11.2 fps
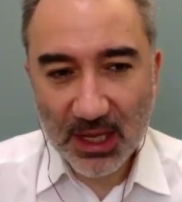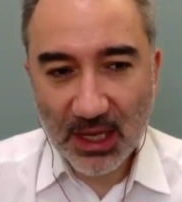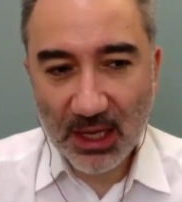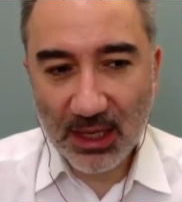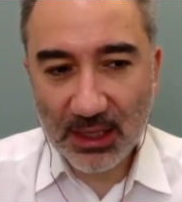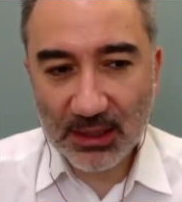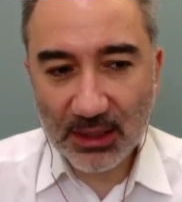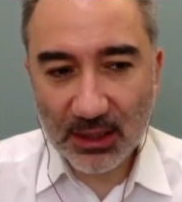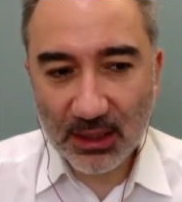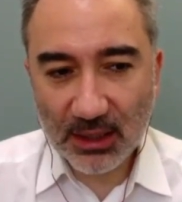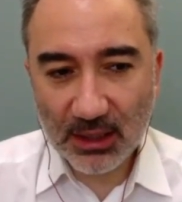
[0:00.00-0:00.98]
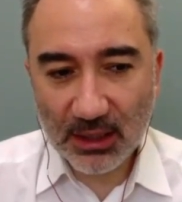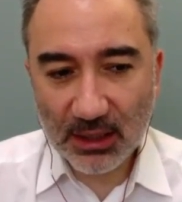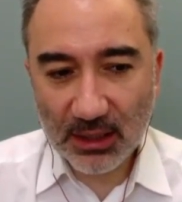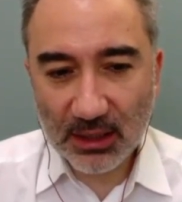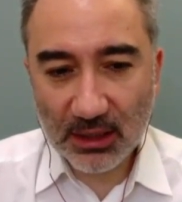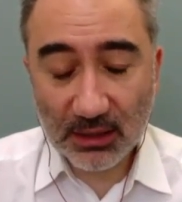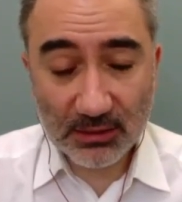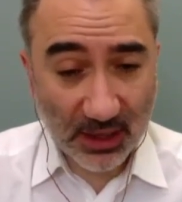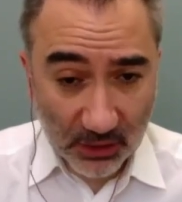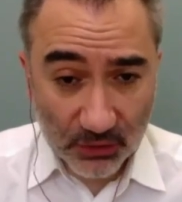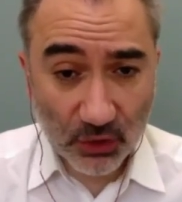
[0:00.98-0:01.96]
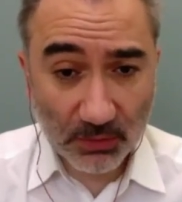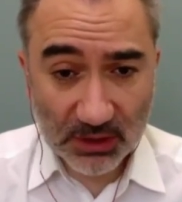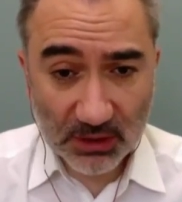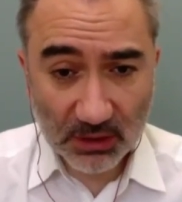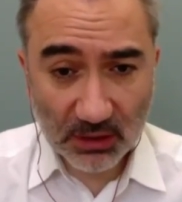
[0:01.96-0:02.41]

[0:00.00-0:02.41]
And thank you so much,